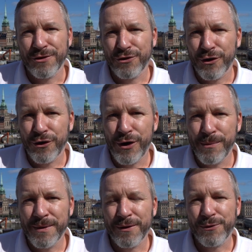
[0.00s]

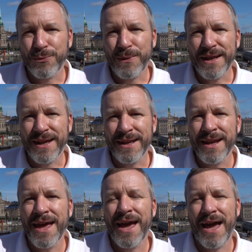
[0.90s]
Stockholm, Sweden,
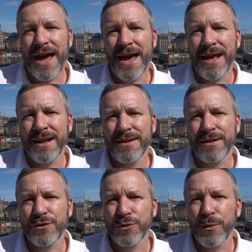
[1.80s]
and
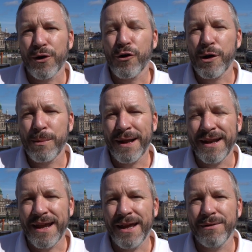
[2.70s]
tomorrow on
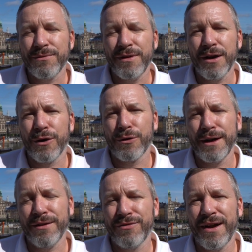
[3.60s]
Monday we are
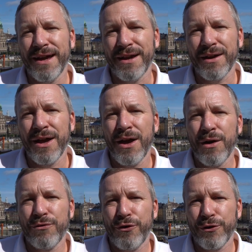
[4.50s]
already flying
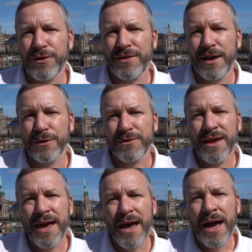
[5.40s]
further south.
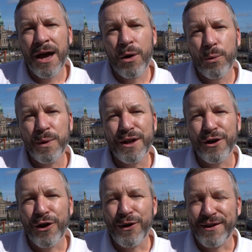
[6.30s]
We
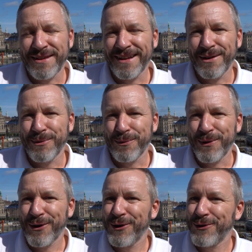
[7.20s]
don't know exactly what
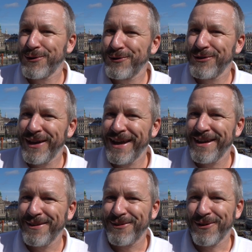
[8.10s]
we are going to do
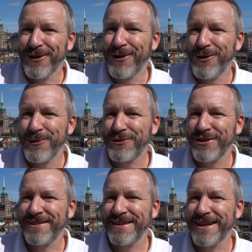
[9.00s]
today, so
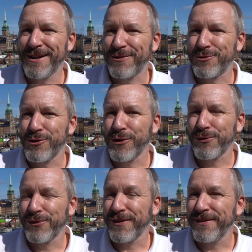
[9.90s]
just a little stroll
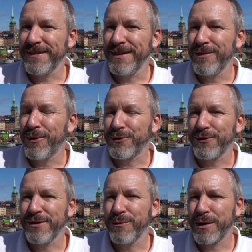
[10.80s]
through the city. We want to
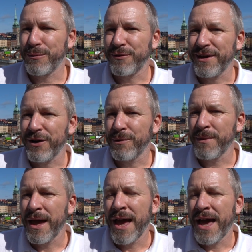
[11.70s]
see one museum,
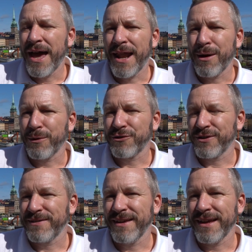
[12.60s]
and I was
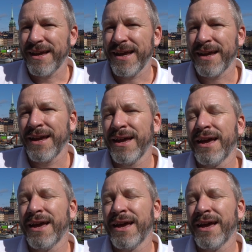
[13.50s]
just thinking,